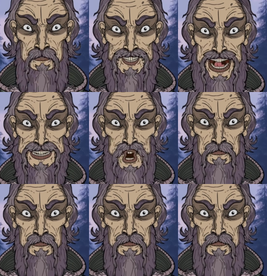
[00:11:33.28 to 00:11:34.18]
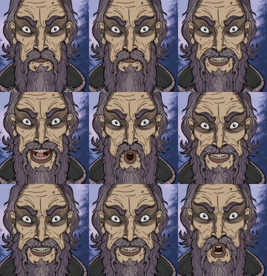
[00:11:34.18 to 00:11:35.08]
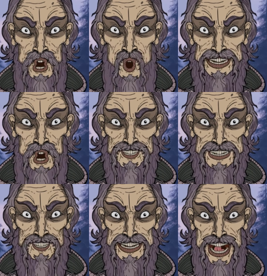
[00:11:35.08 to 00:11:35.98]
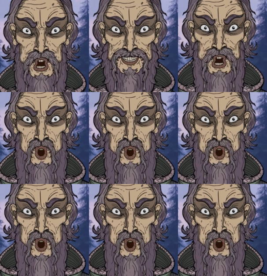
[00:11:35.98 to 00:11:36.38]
culture. Films like An American Werewolf in